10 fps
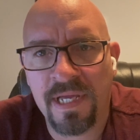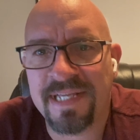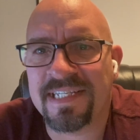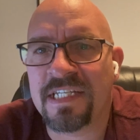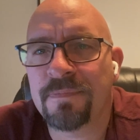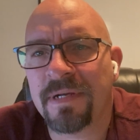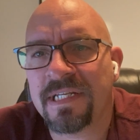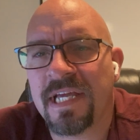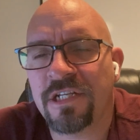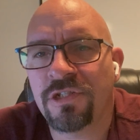is
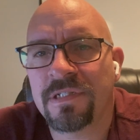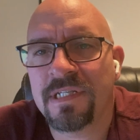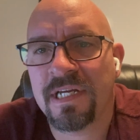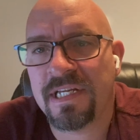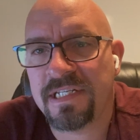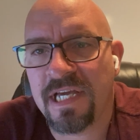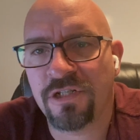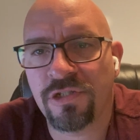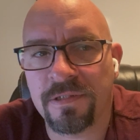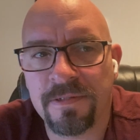expectations and
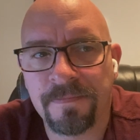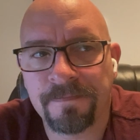intentions.